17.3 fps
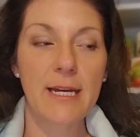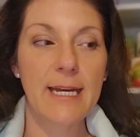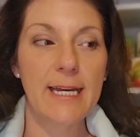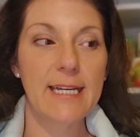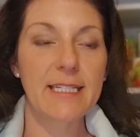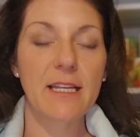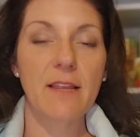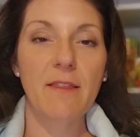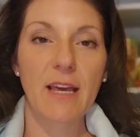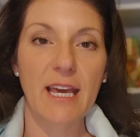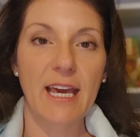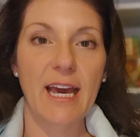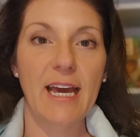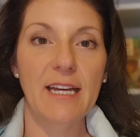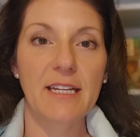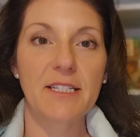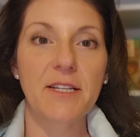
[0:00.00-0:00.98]
is in the
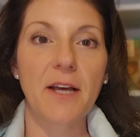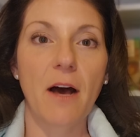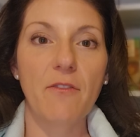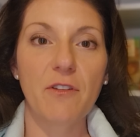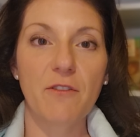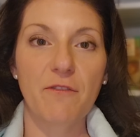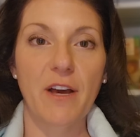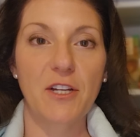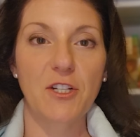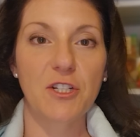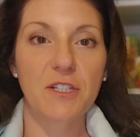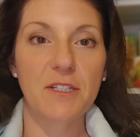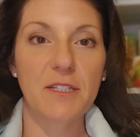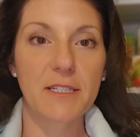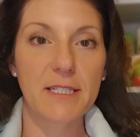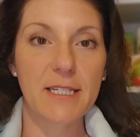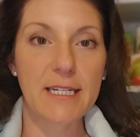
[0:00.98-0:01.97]
case of infectious
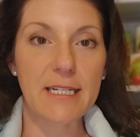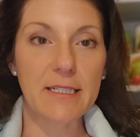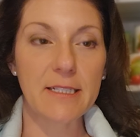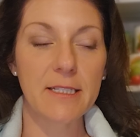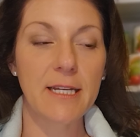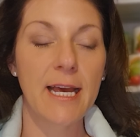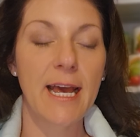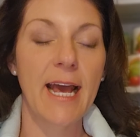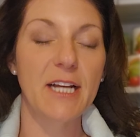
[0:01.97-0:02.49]
disease.